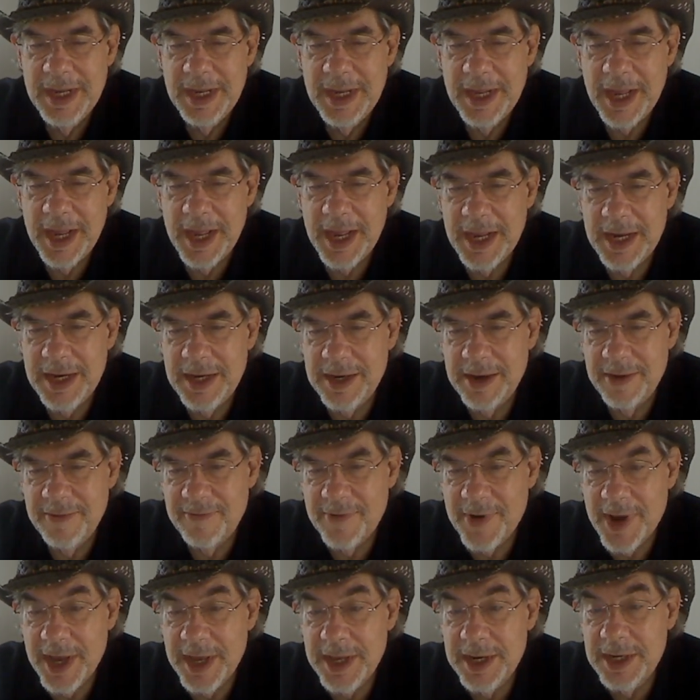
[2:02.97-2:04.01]
and
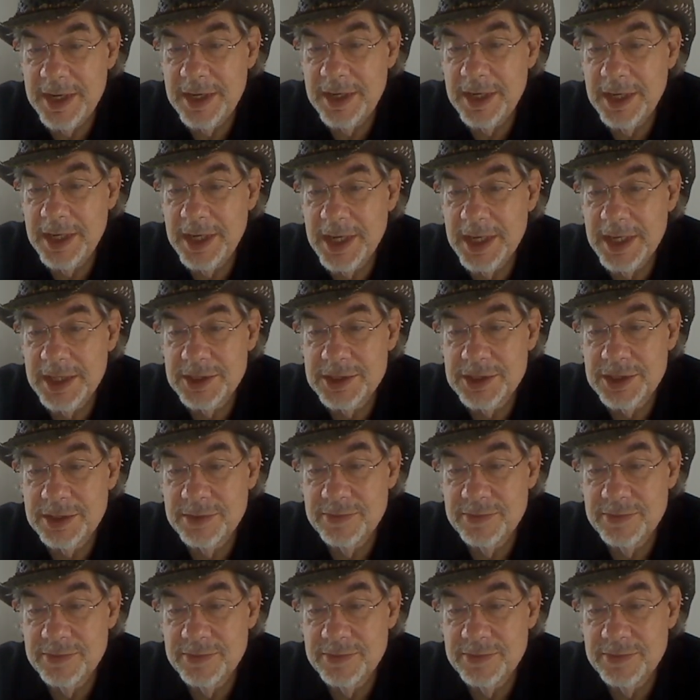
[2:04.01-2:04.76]
divided against